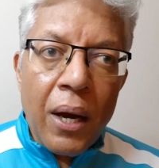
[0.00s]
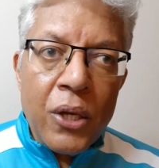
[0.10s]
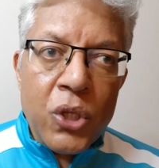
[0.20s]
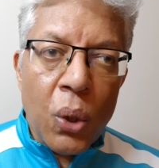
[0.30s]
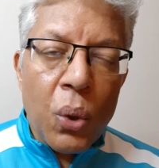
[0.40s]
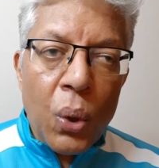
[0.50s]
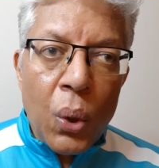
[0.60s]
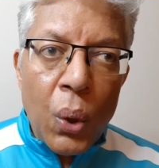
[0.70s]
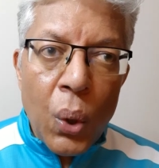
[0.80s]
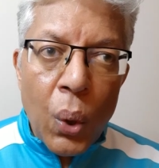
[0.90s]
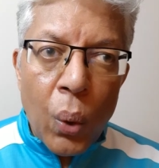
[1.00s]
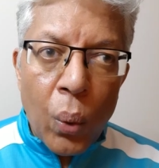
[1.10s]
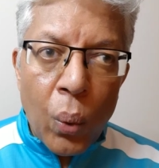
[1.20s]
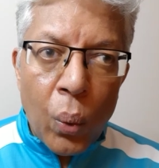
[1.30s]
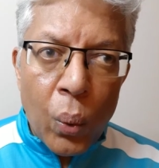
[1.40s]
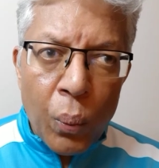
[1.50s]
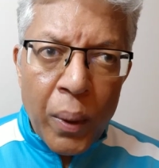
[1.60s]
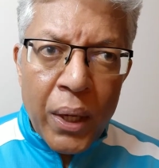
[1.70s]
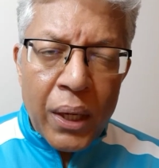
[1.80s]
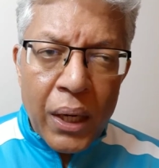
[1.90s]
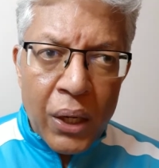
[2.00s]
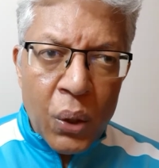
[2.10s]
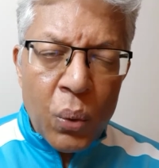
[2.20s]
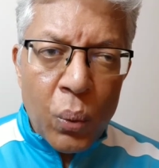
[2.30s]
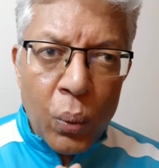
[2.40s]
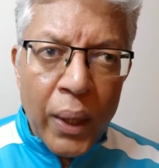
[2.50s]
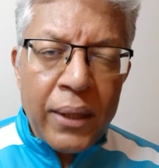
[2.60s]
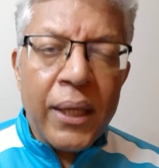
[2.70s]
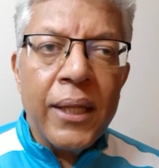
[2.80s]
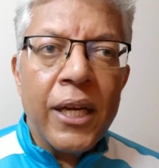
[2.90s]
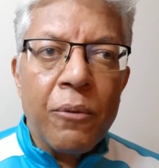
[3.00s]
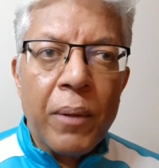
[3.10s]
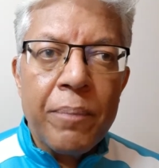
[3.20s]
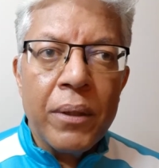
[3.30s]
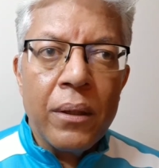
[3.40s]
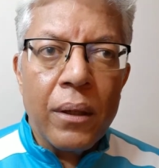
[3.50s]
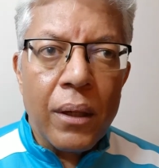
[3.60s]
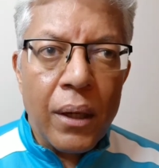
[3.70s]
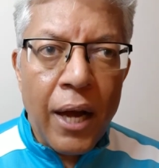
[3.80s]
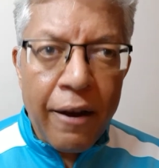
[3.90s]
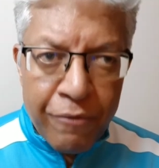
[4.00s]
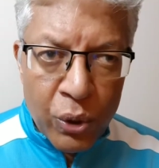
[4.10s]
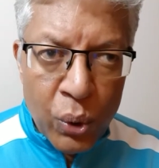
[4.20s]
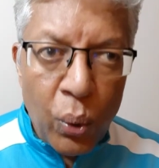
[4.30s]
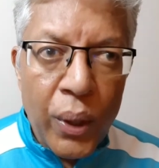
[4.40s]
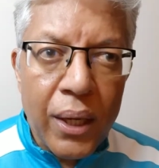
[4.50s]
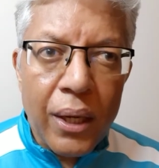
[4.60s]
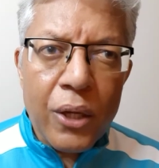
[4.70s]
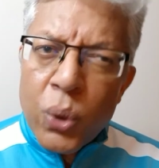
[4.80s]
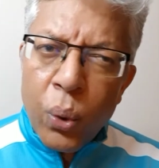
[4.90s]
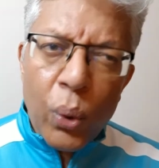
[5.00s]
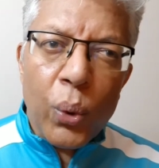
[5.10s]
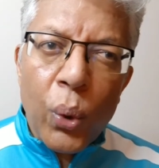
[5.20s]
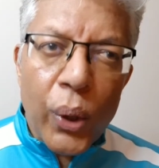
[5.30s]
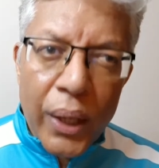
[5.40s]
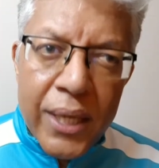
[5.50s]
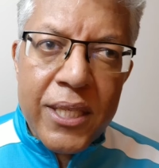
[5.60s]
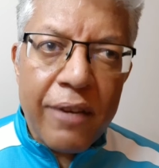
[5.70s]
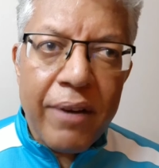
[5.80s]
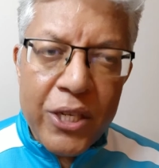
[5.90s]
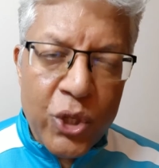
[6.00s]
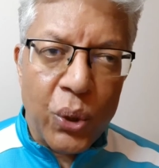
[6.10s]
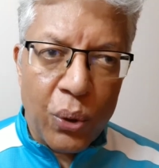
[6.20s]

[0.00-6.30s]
So, but one thing that people have to know here is, who is Ivanchuk?